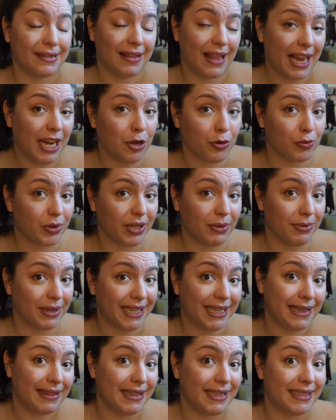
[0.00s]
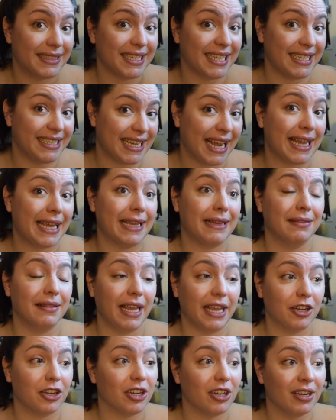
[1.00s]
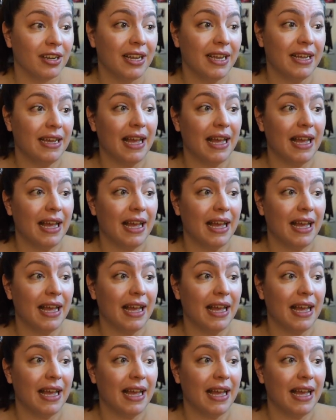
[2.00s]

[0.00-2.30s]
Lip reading: like rereading these a decade later